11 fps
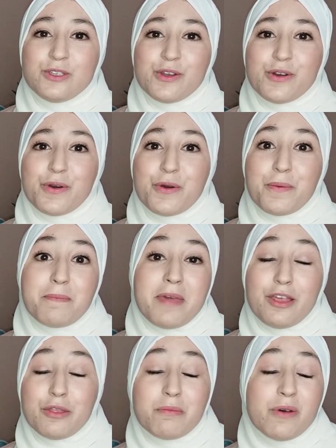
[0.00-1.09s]
to
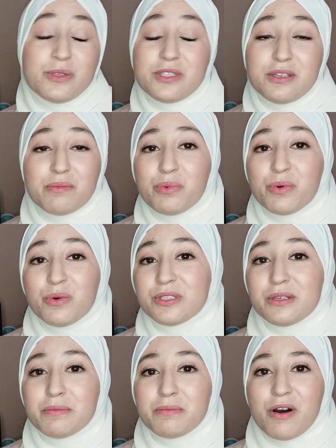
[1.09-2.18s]
make the most
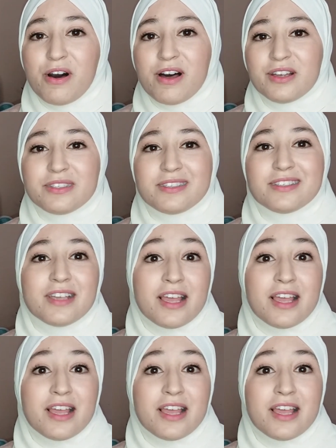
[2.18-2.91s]
important part.